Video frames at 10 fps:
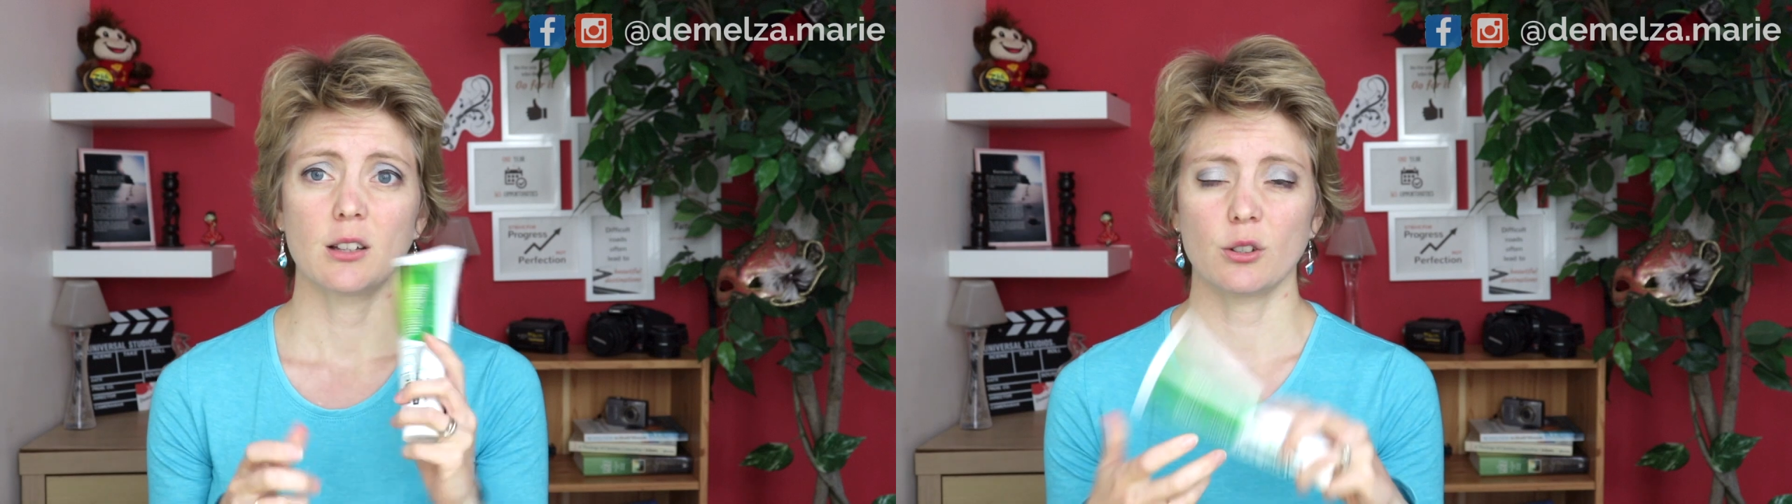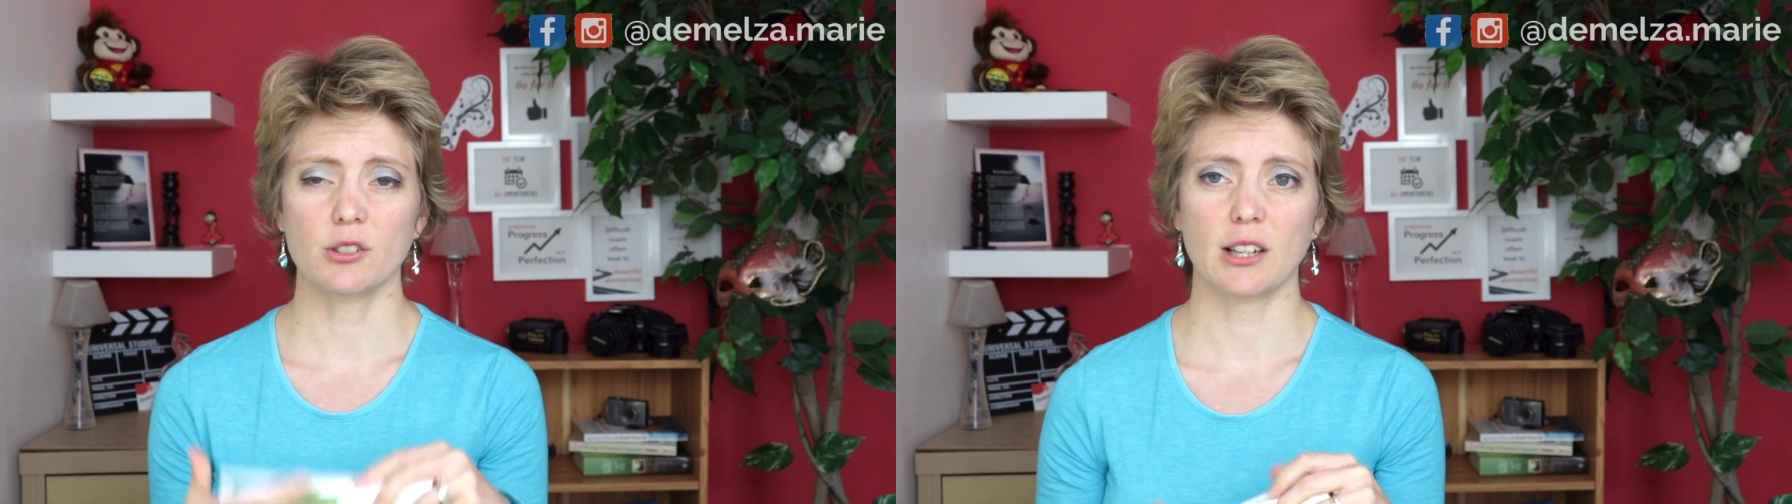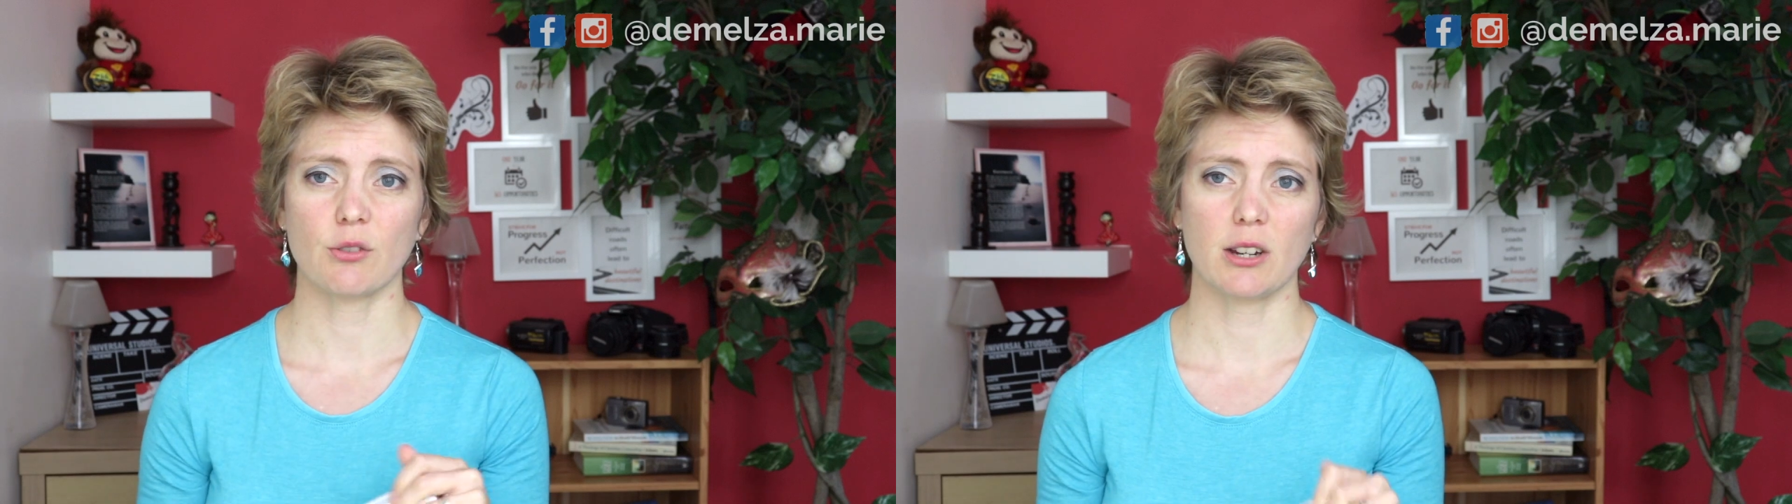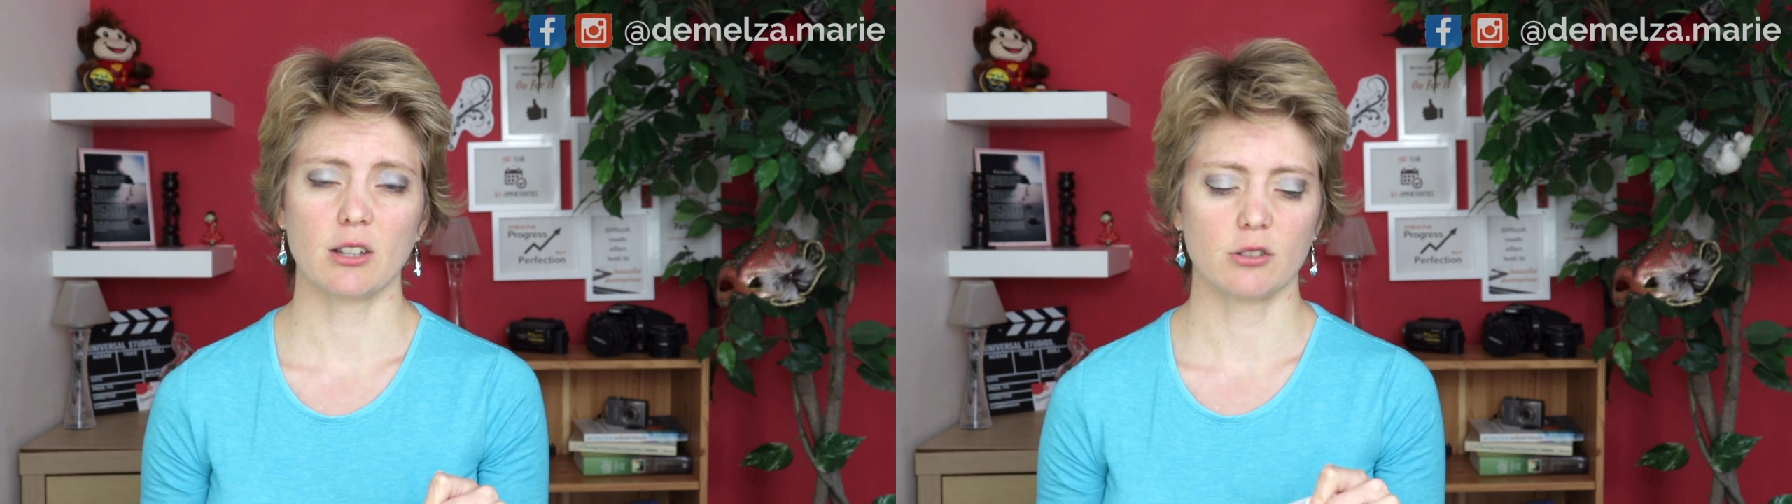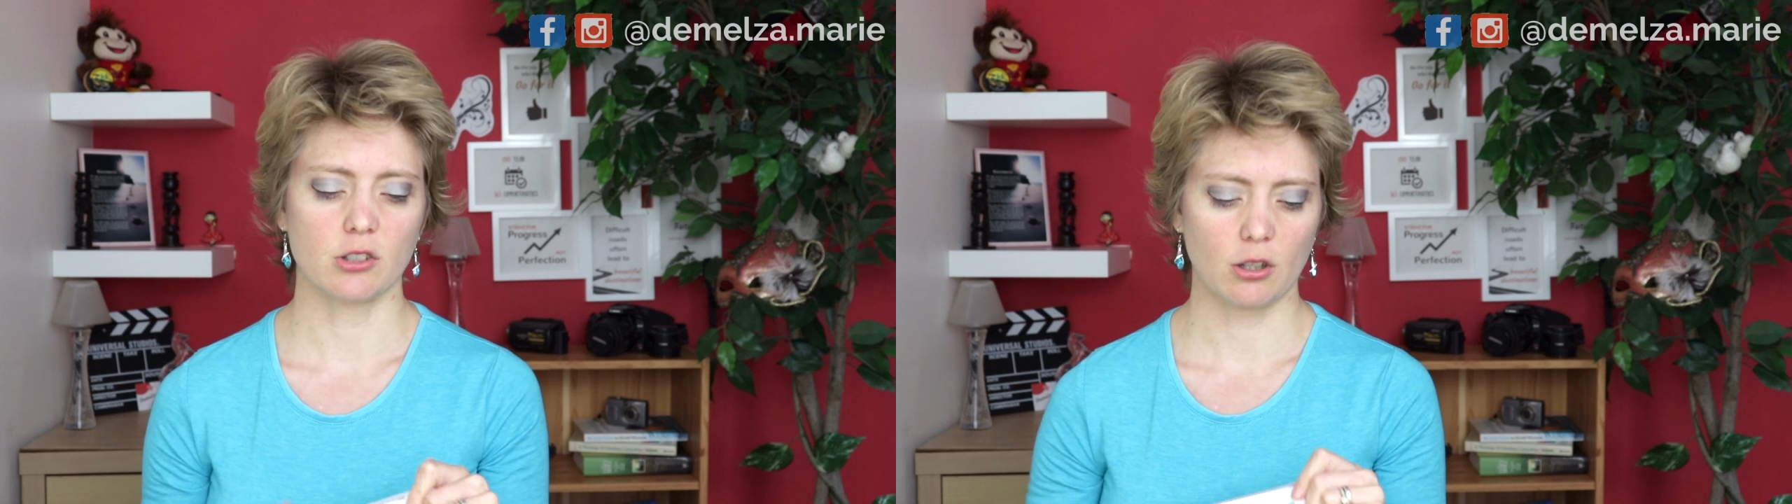Looks like
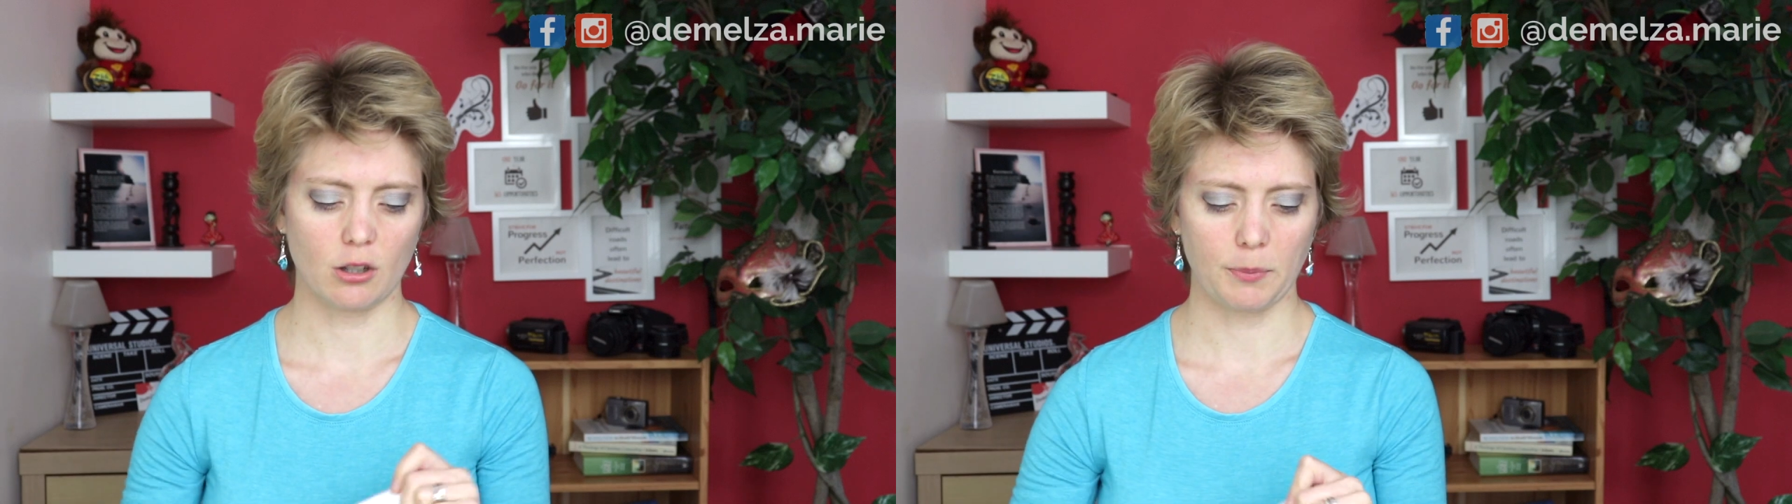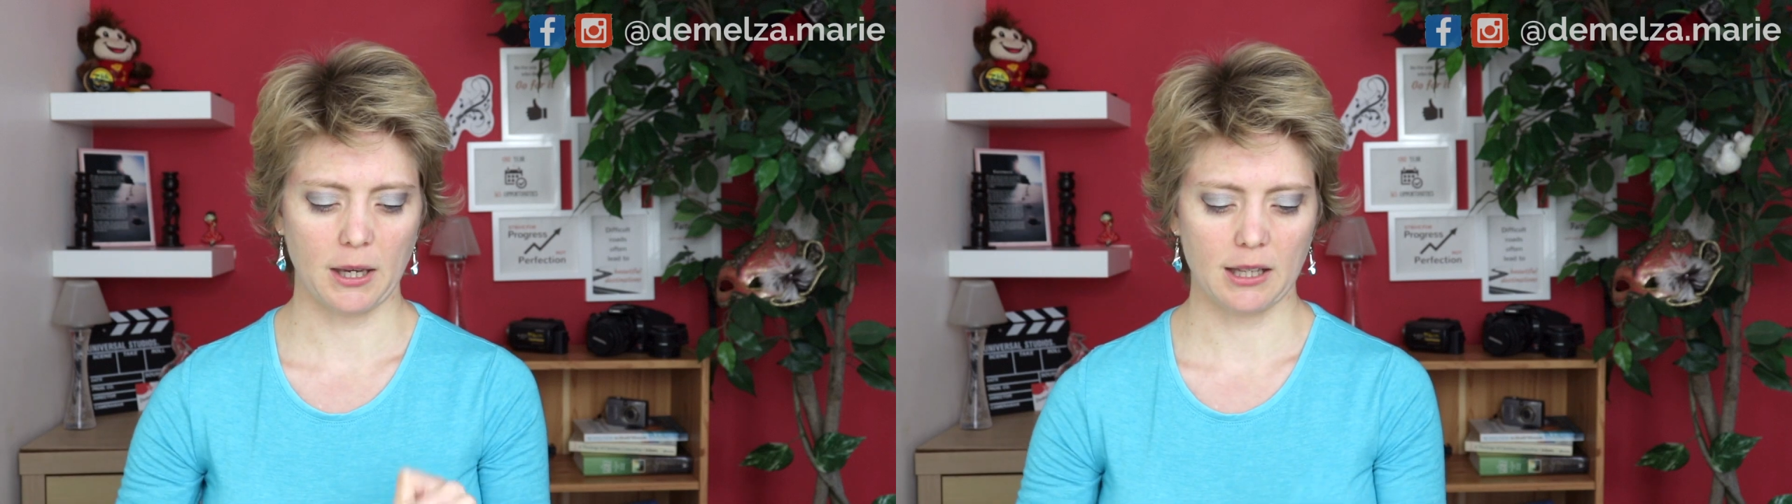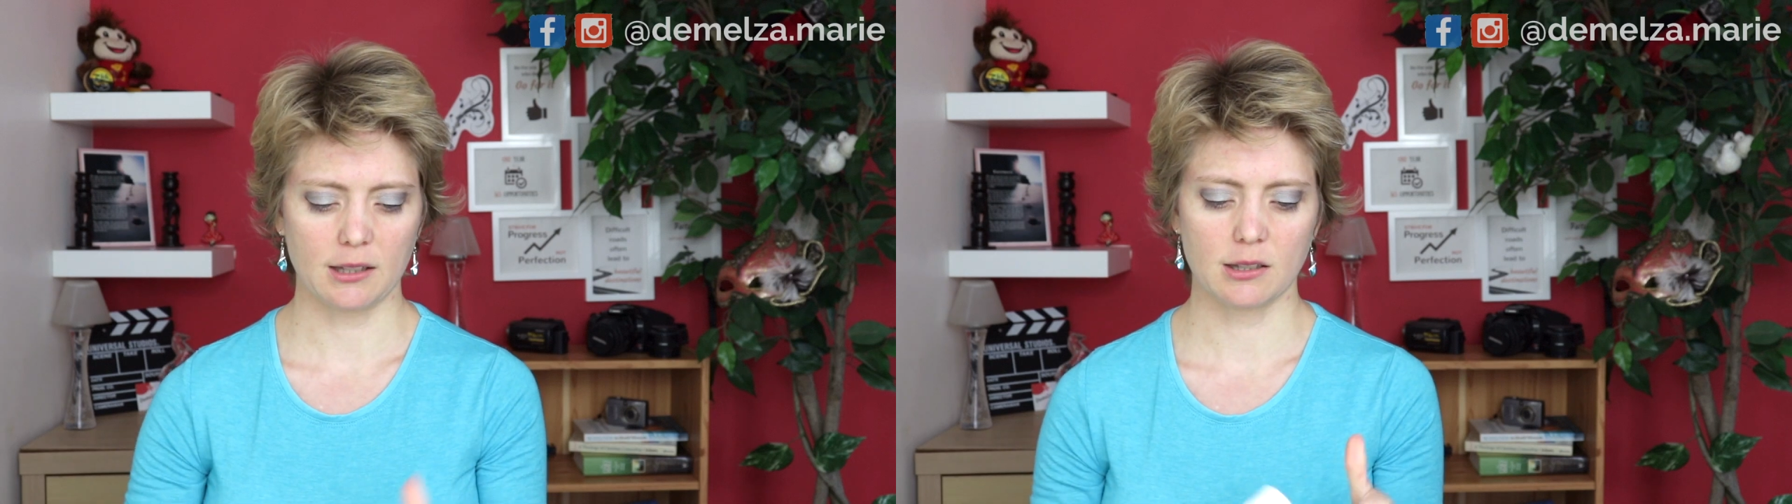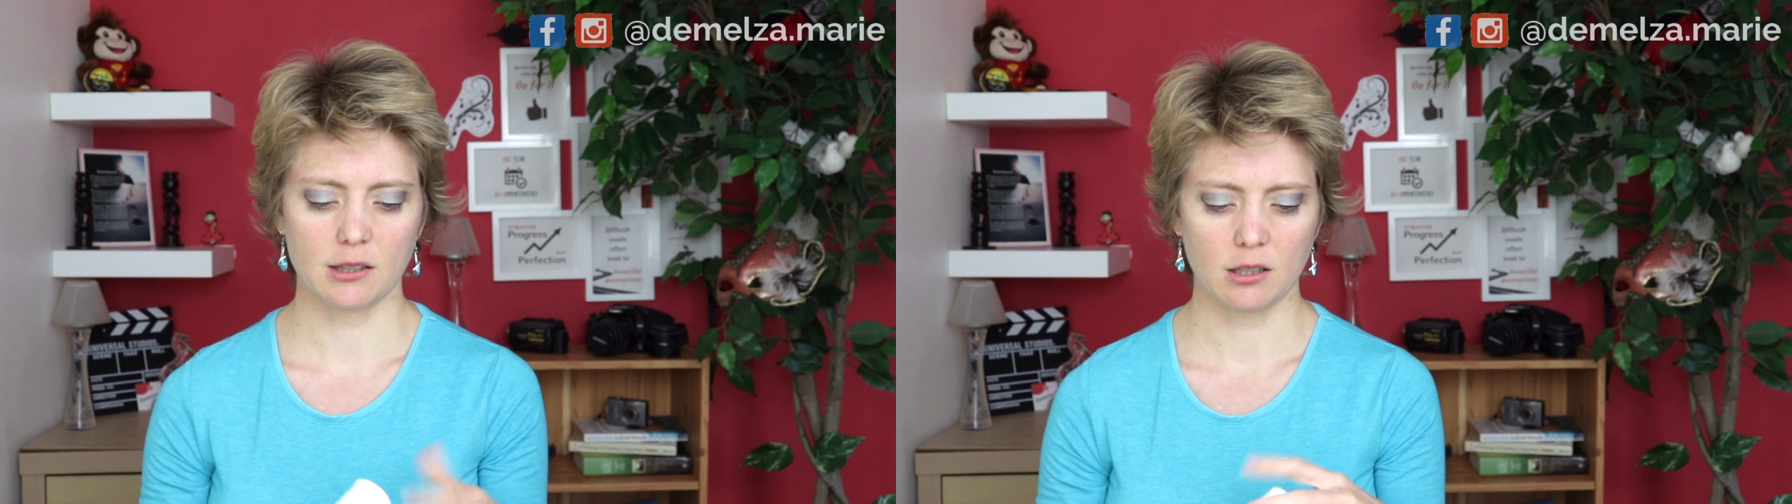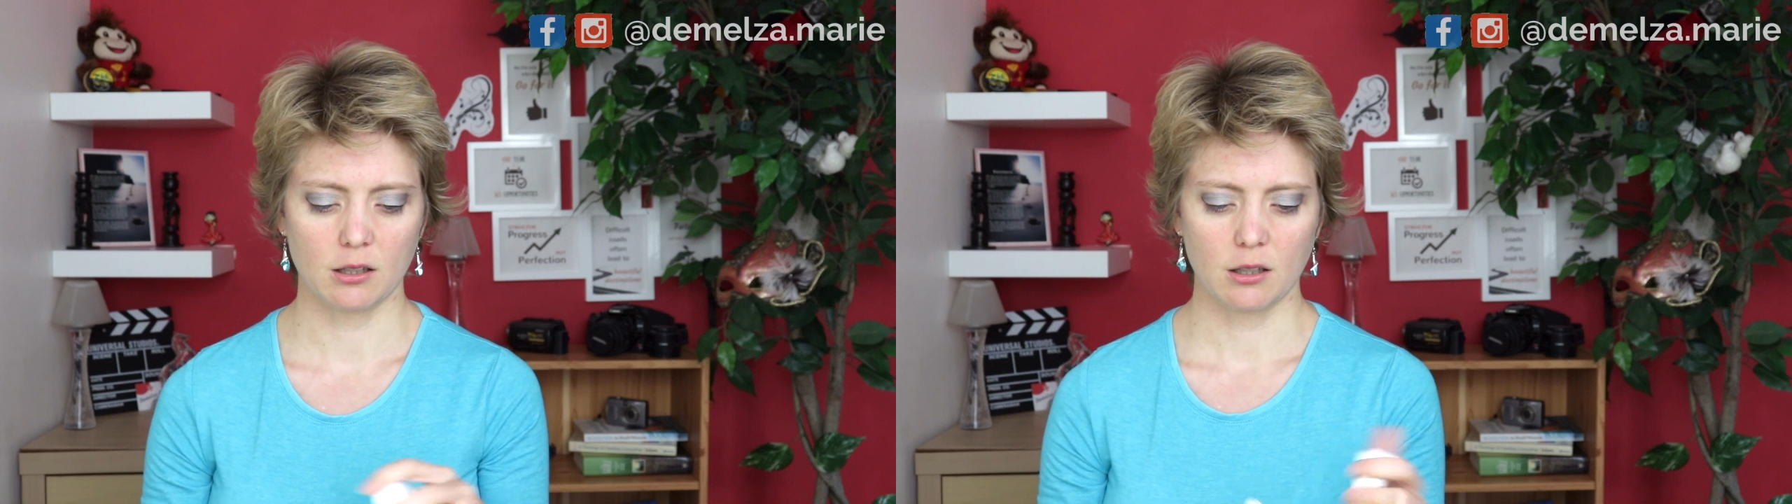regular
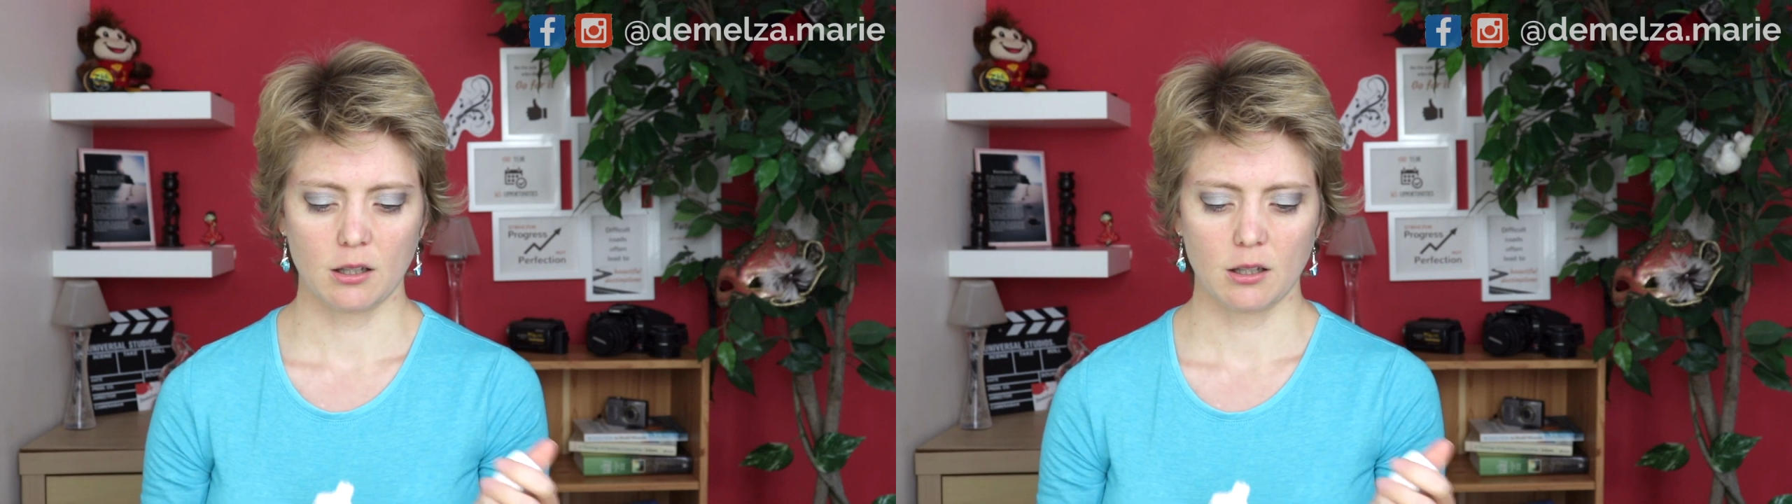toothpaste,